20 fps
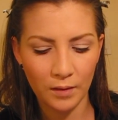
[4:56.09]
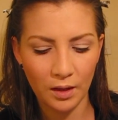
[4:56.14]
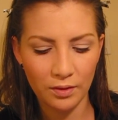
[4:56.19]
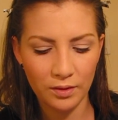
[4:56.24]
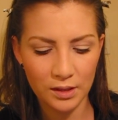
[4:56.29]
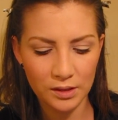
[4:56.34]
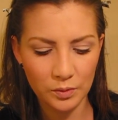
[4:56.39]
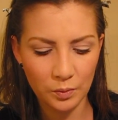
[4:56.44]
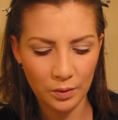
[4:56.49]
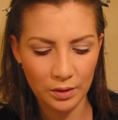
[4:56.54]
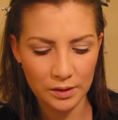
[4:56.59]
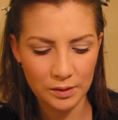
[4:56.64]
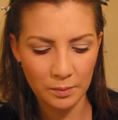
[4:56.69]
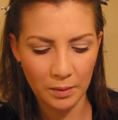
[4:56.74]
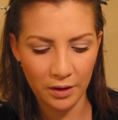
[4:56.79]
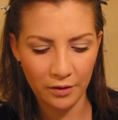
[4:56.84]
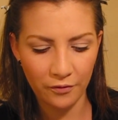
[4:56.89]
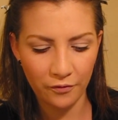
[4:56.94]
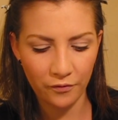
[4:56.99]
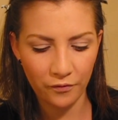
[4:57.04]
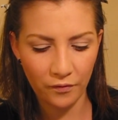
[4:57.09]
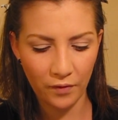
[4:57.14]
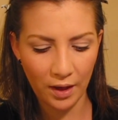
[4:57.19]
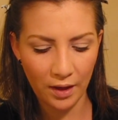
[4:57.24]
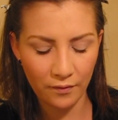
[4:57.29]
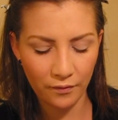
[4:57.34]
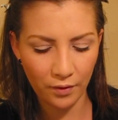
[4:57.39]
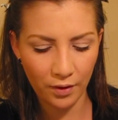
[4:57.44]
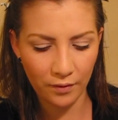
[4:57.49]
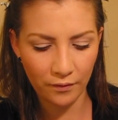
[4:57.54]
This one is my
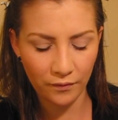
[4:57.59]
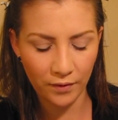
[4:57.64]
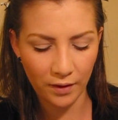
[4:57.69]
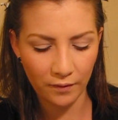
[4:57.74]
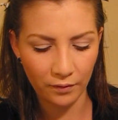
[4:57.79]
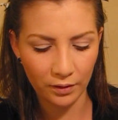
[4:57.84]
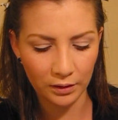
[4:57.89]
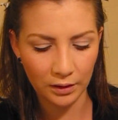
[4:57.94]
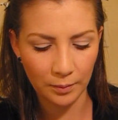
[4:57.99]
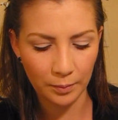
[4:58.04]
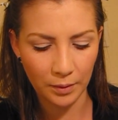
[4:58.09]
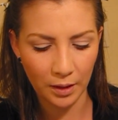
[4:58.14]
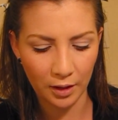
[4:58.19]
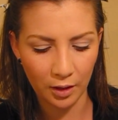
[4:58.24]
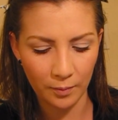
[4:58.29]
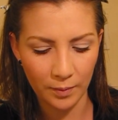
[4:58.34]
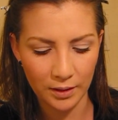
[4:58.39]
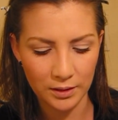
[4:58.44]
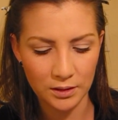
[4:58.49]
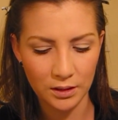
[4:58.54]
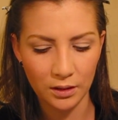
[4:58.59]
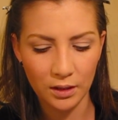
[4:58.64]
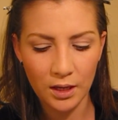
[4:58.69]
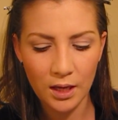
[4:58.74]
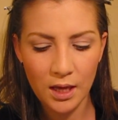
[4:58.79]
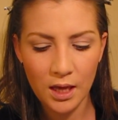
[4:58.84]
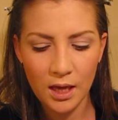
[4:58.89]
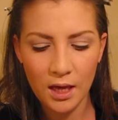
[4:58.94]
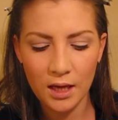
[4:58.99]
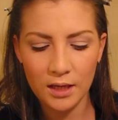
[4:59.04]
favorite lip liner pencil.
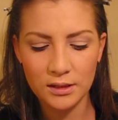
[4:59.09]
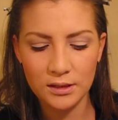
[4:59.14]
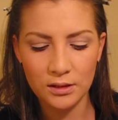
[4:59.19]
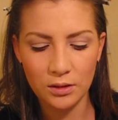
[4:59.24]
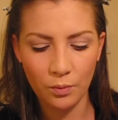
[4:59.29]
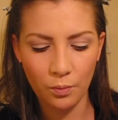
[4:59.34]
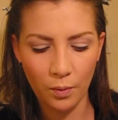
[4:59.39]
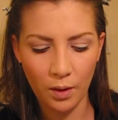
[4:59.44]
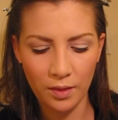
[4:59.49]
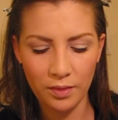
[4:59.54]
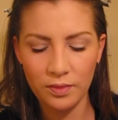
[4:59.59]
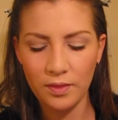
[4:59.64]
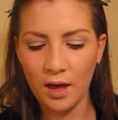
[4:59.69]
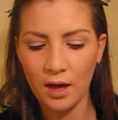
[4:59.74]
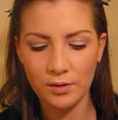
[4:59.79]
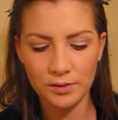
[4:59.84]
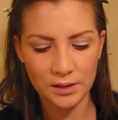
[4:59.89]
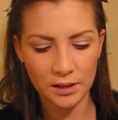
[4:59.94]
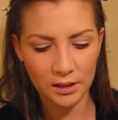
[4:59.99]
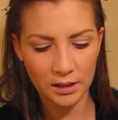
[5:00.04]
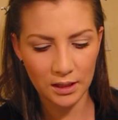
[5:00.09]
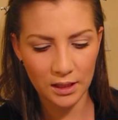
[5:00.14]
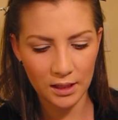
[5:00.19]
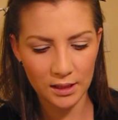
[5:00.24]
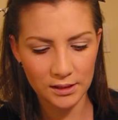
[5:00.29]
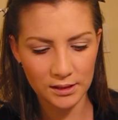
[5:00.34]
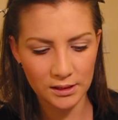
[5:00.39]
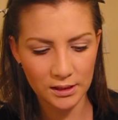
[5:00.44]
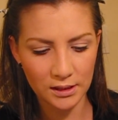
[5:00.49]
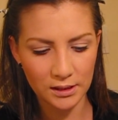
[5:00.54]
It's the 1000
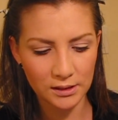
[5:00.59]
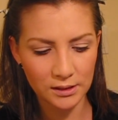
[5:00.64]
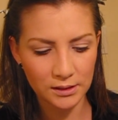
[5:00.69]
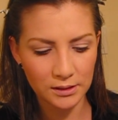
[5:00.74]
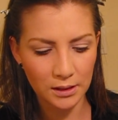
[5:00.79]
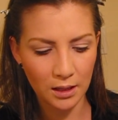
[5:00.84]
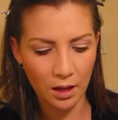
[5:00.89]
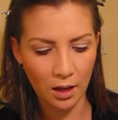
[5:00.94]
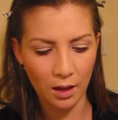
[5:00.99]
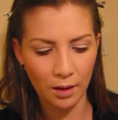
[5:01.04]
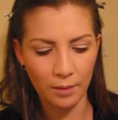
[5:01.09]
Kisses